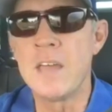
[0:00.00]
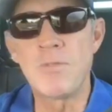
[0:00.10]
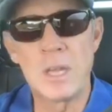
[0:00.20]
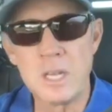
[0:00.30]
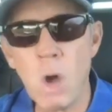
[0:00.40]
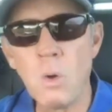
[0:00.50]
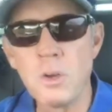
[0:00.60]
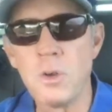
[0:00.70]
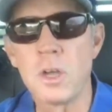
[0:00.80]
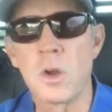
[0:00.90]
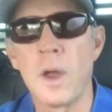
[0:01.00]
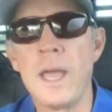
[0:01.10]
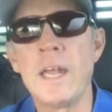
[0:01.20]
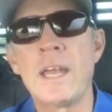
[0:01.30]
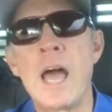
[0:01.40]
If they don't do it
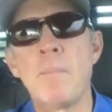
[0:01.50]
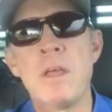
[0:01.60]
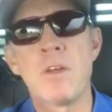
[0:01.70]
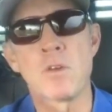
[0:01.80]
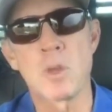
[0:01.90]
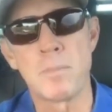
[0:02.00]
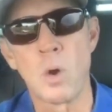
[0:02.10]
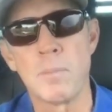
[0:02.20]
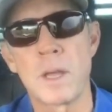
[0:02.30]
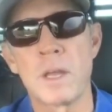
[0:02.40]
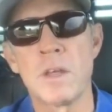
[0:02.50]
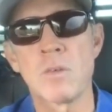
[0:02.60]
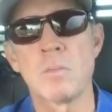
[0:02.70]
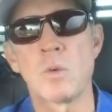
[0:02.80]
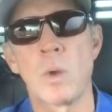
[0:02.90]
great, now be their support
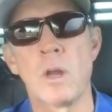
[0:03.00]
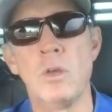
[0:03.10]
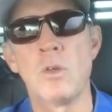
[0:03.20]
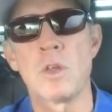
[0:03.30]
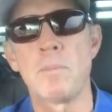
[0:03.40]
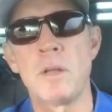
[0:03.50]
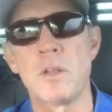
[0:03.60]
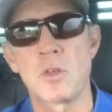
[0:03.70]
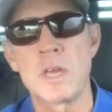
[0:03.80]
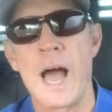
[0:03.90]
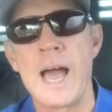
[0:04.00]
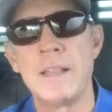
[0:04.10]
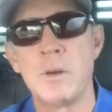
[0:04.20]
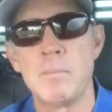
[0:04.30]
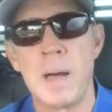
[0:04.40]
mechanism to where you simply just
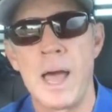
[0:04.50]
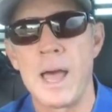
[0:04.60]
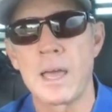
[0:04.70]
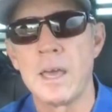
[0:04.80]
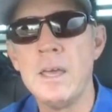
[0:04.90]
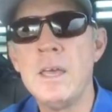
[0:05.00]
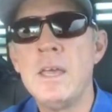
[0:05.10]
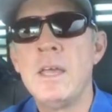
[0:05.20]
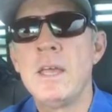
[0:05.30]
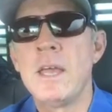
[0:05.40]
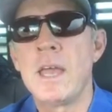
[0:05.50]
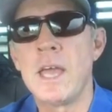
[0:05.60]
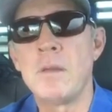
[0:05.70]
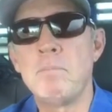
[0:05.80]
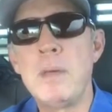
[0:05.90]
guide them back
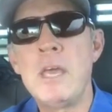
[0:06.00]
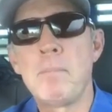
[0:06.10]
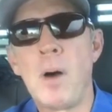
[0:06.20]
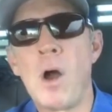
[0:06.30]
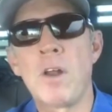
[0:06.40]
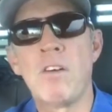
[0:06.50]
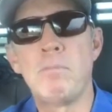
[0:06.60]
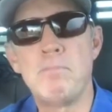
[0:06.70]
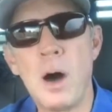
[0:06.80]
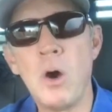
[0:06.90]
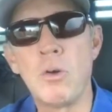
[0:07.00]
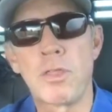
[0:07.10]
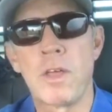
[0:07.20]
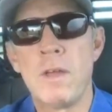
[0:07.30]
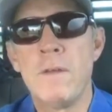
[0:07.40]
and be a part of
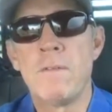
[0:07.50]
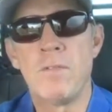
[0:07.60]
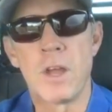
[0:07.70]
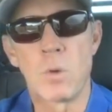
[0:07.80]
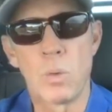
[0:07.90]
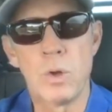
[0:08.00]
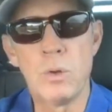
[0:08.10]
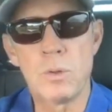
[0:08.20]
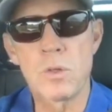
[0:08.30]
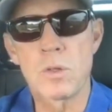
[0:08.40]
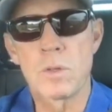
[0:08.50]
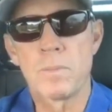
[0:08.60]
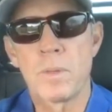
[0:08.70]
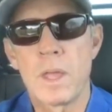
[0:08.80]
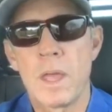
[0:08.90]
both their roots
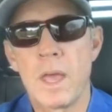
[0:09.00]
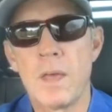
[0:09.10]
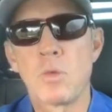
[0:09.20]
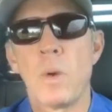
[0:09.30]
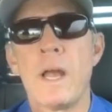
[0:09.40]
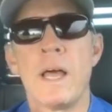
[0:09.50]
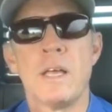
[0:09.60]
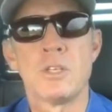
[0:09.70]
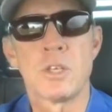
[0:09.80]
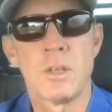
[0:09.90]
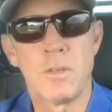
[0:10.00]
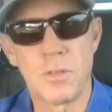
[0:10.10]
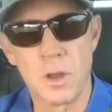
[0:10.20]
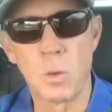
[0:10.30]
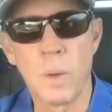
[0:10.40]
as well as
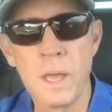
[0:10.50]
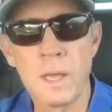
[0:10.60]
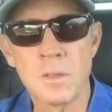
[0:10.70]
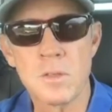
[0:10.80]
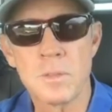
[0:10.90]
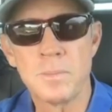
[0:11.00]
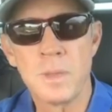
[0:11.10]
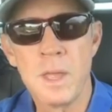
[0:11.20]
their wings.